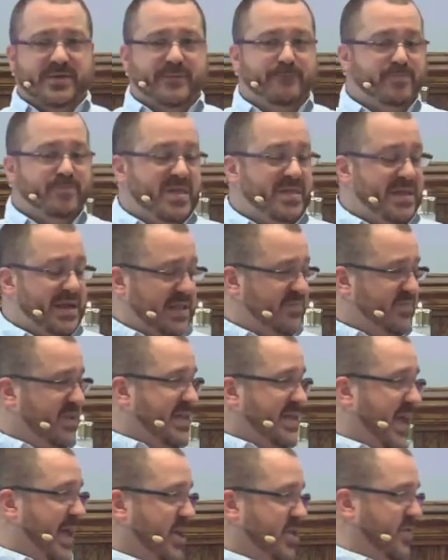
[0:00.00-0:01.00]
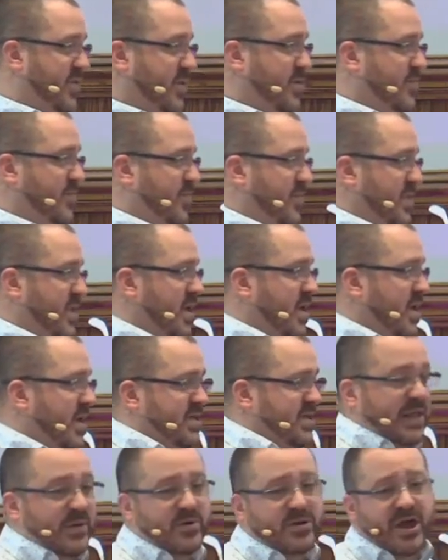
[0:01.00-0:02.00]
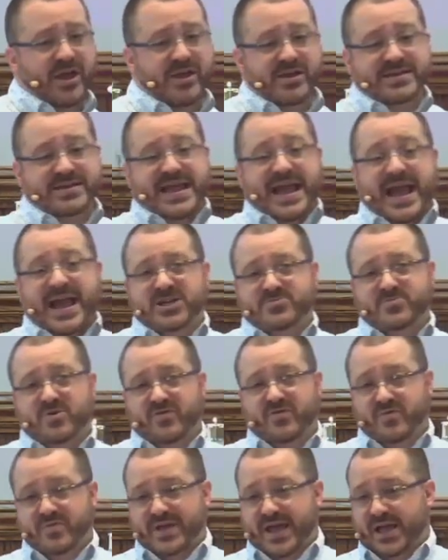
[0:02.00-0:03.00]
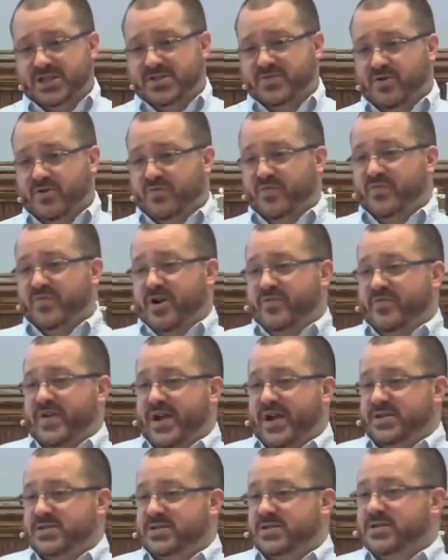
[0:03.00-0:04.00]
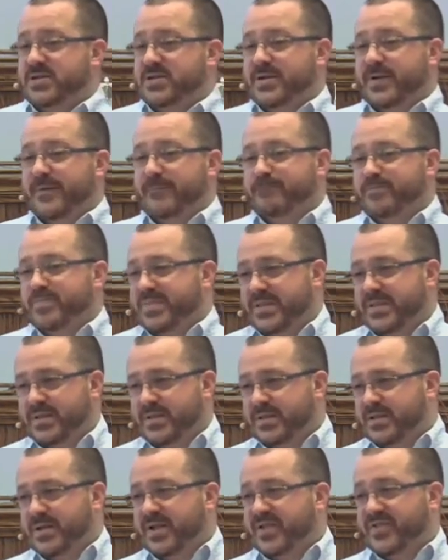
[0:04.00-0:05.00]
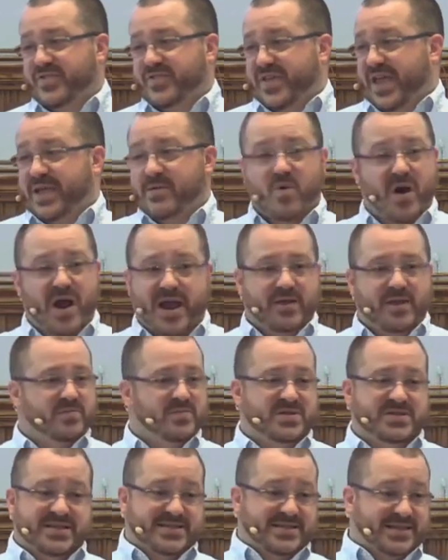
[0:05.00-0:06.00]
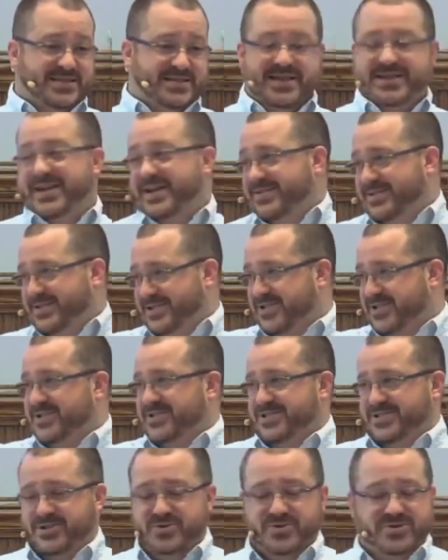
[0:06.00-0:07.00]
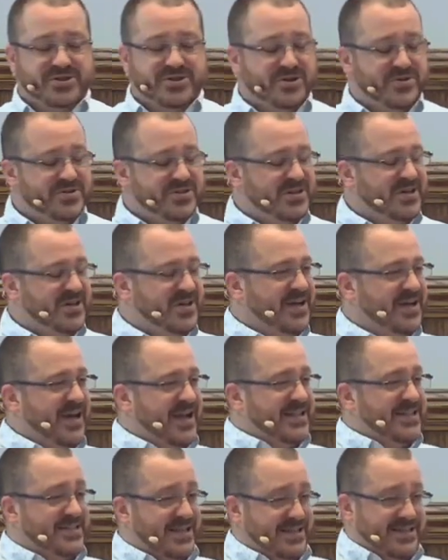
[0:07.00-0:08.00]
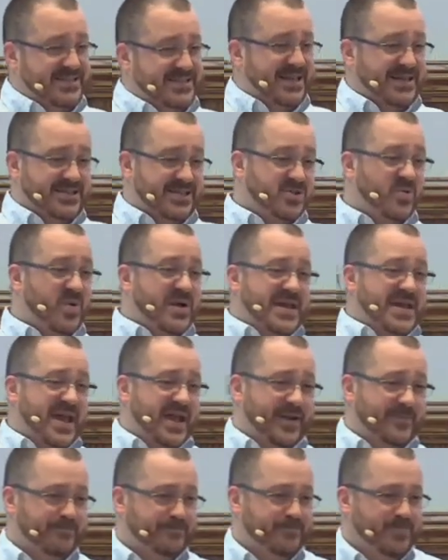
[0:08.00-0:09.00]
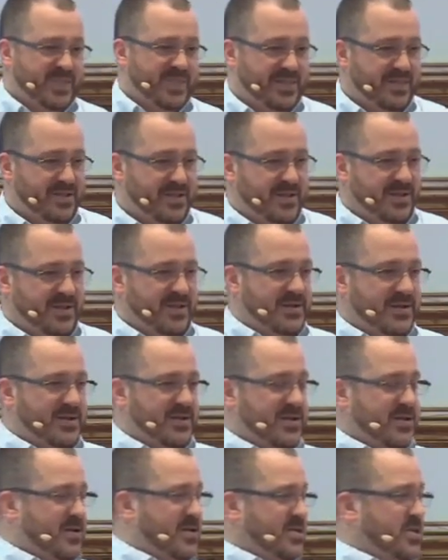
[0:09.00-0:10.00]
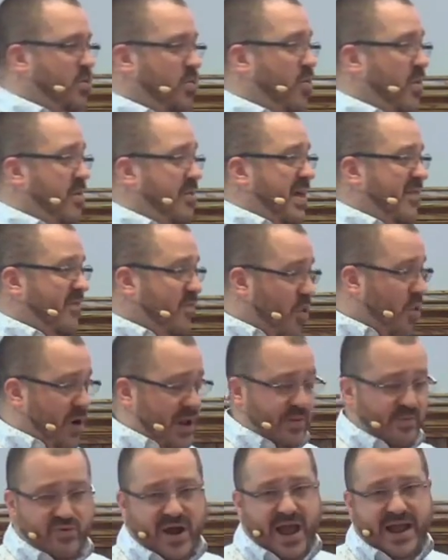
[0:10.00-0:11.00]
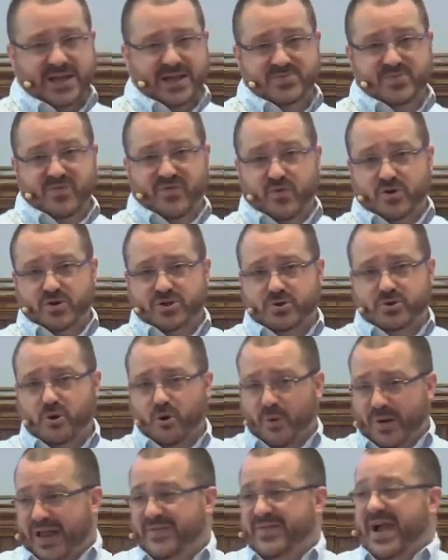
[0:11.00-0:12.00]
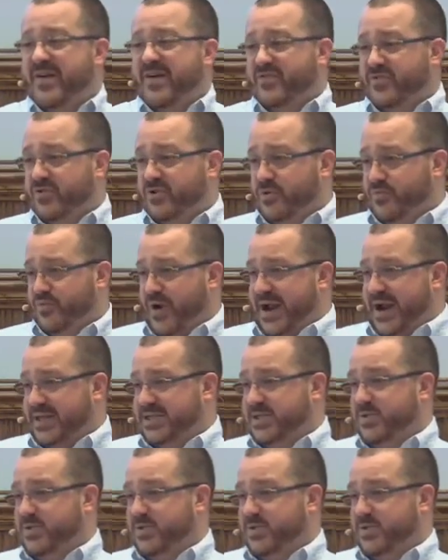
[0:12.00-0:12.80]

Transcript: Then I lived in Gainesville. Does anyone know how you get to Ashburn from Gainesville or from Fairfax? It's the same way. 66, yeah, Susan knows. It's 66 and 28. So when we would have morning practice before school, we'd have afternoon practice, it would be